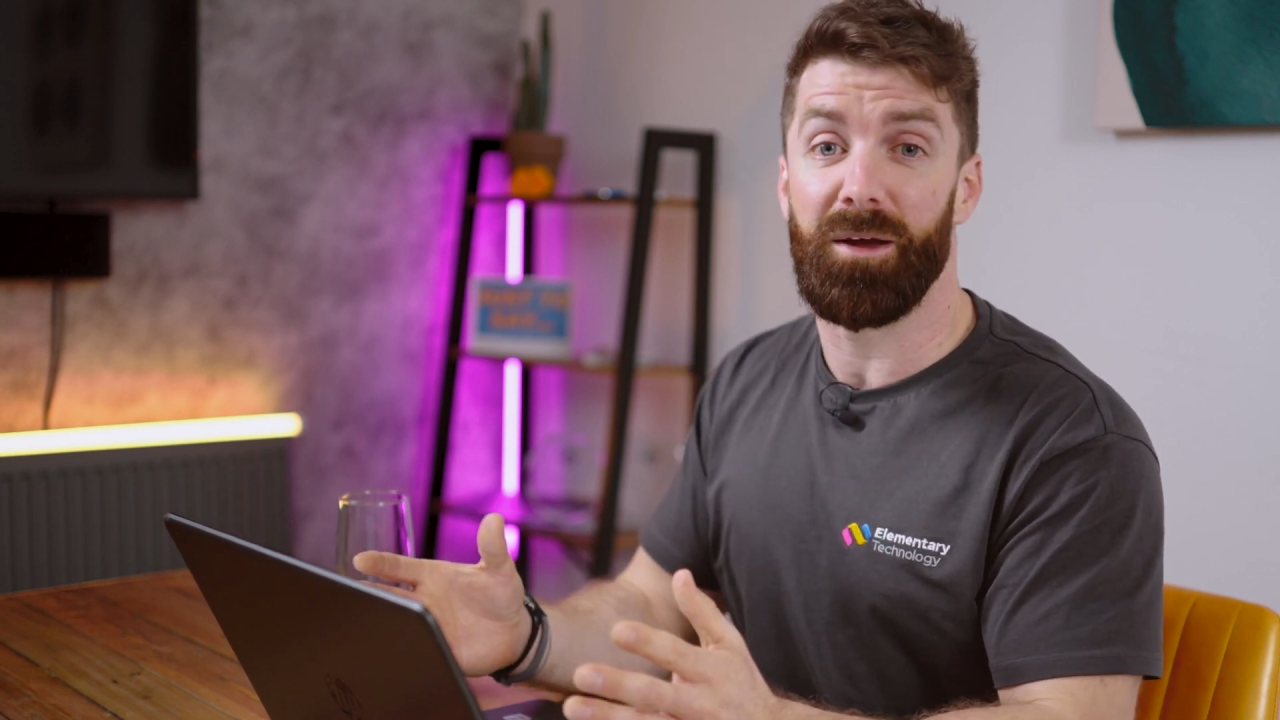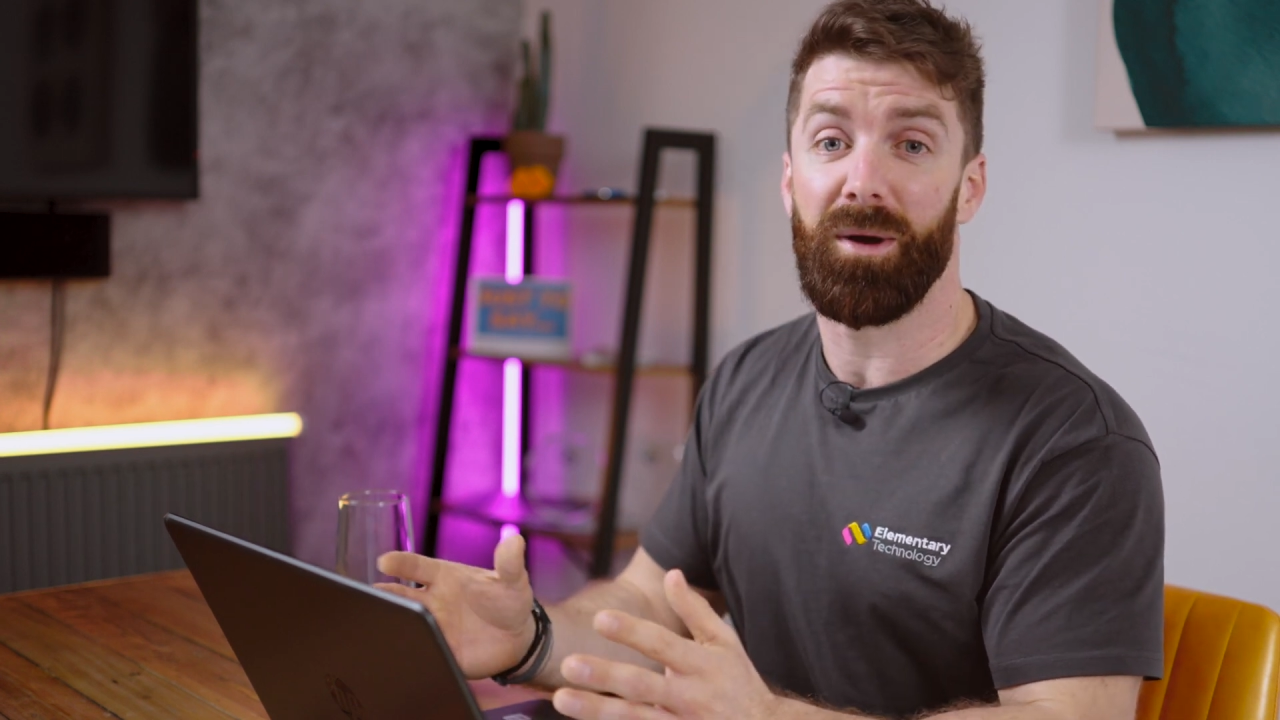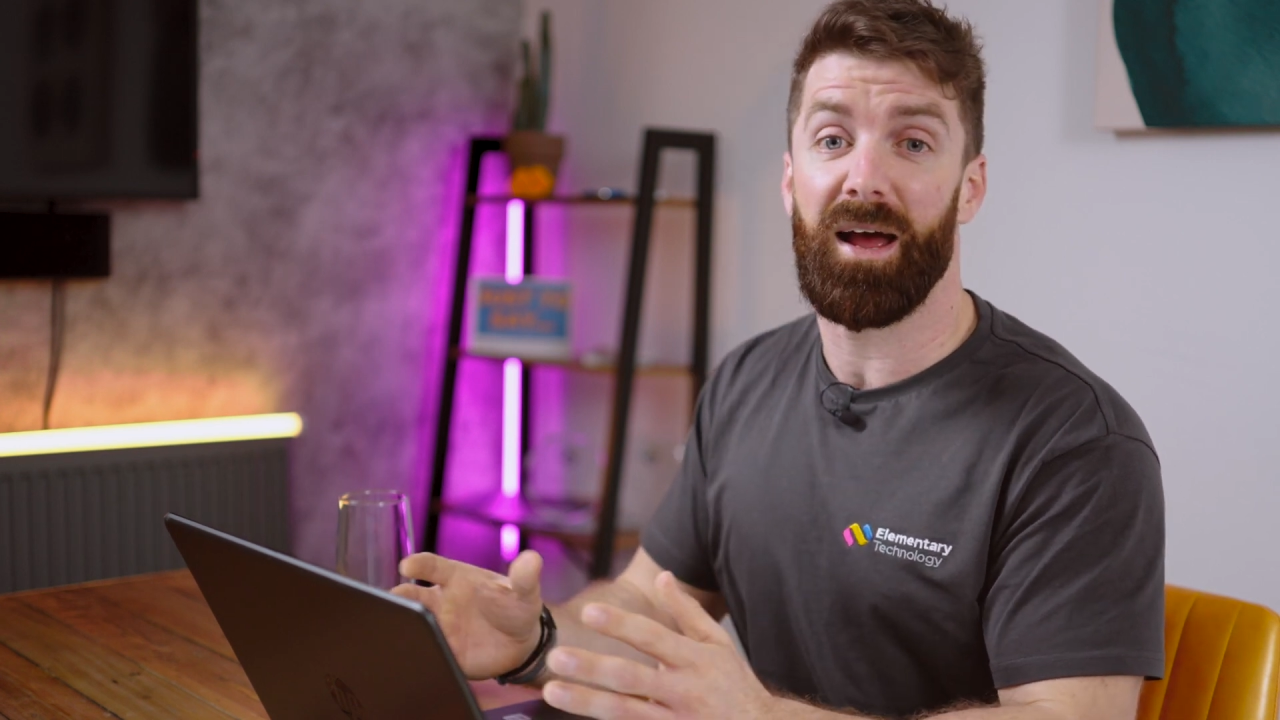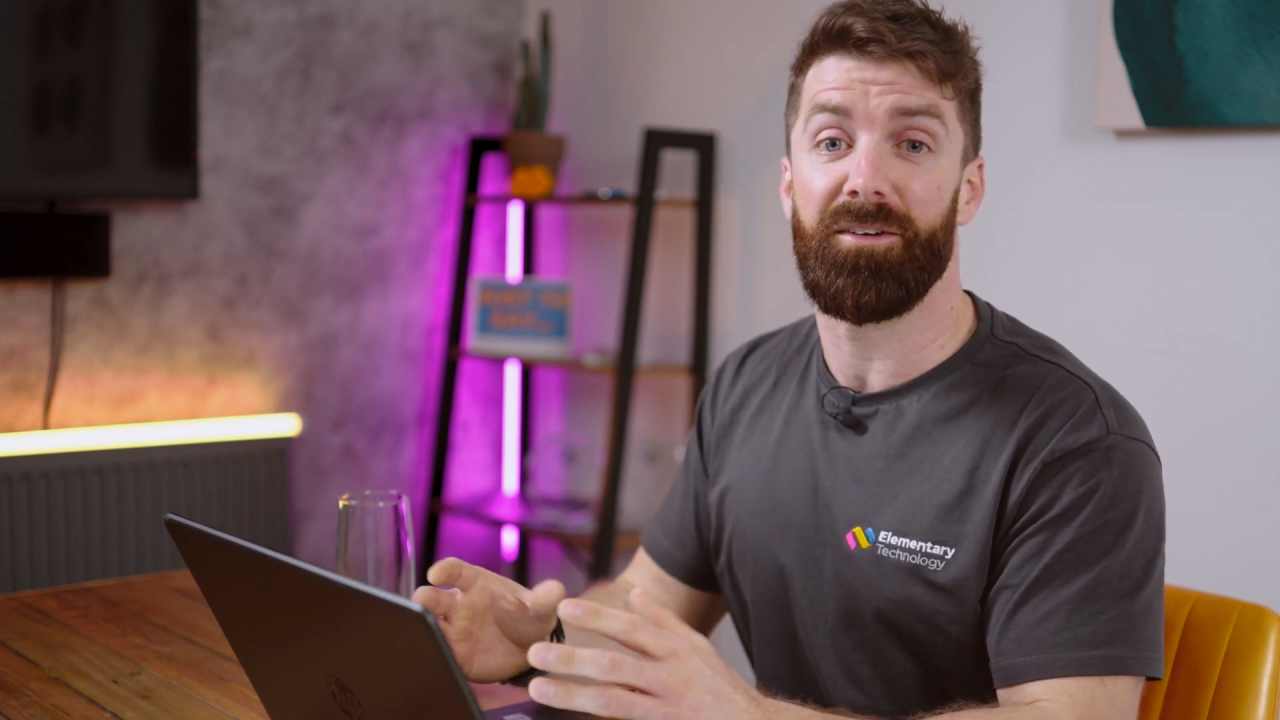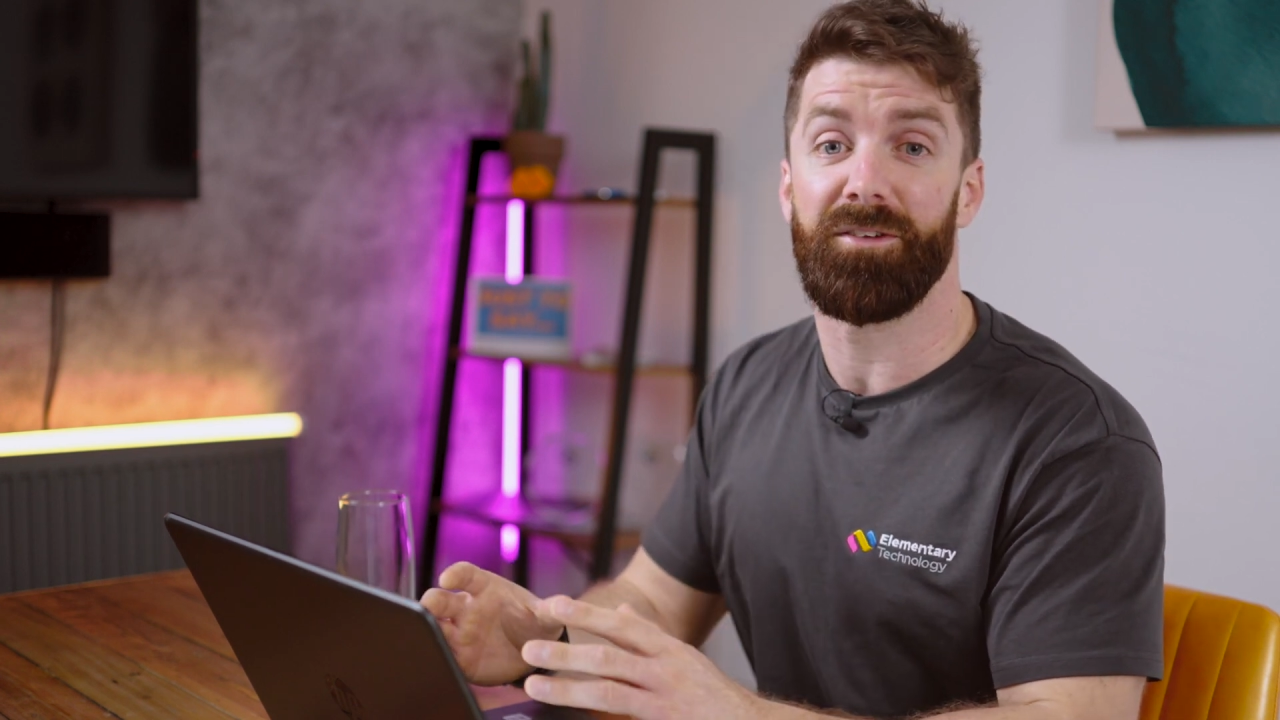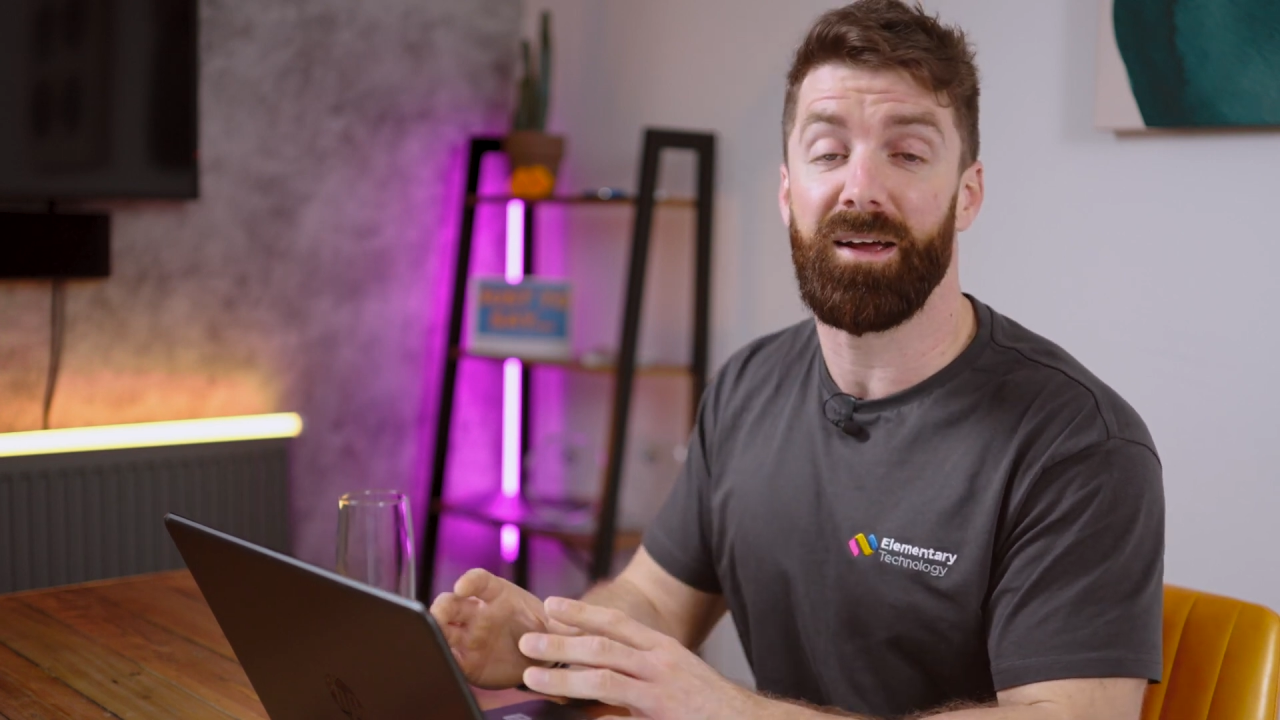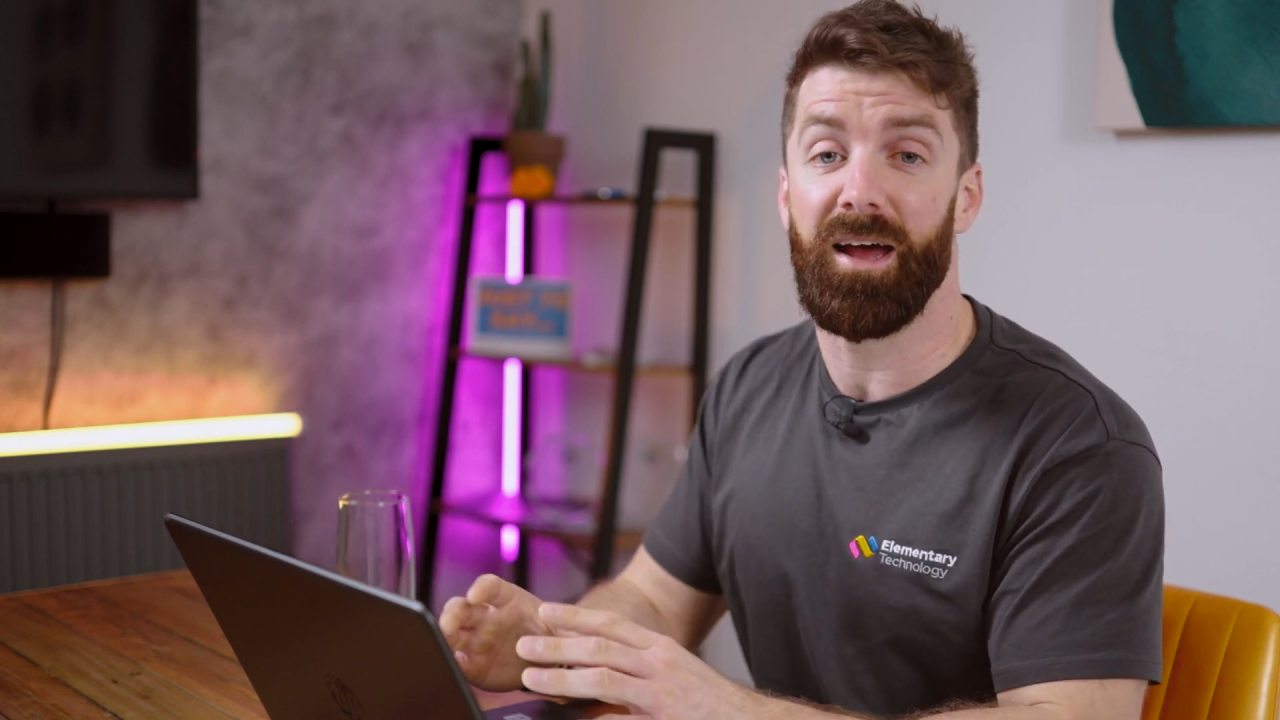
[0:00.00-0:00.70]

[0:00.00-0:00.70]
we're having